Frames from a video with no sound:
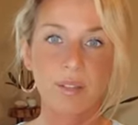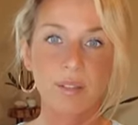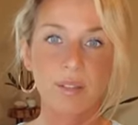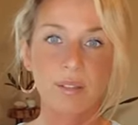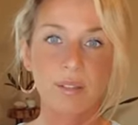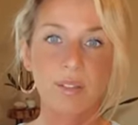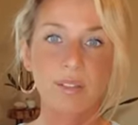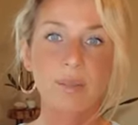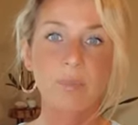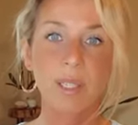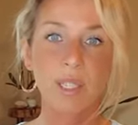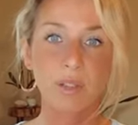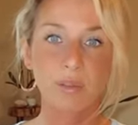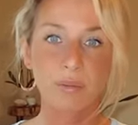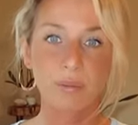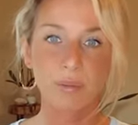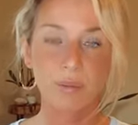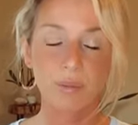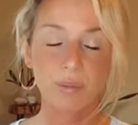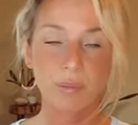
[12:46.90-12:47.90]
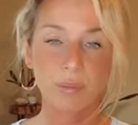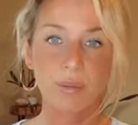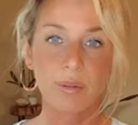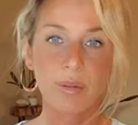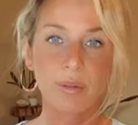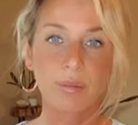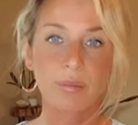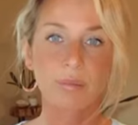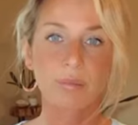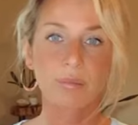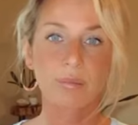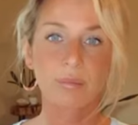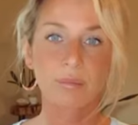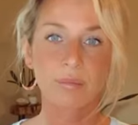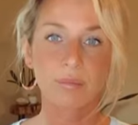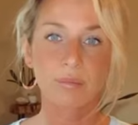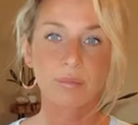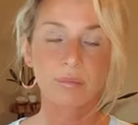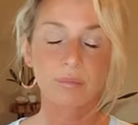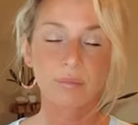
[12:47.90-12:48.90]
Speak truth.
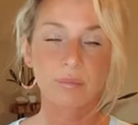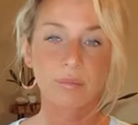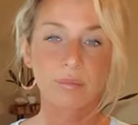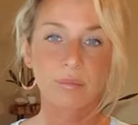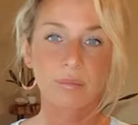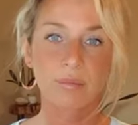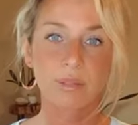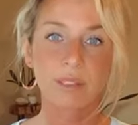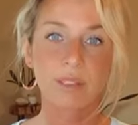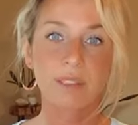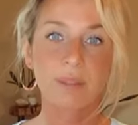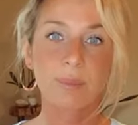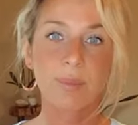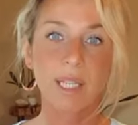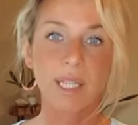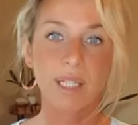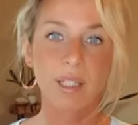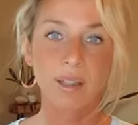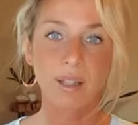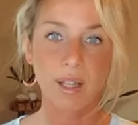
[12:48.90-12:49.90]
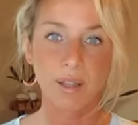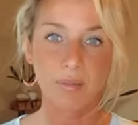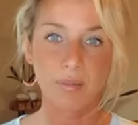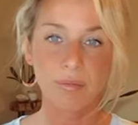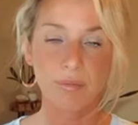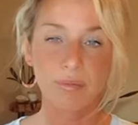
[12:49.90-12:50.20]
Speak love.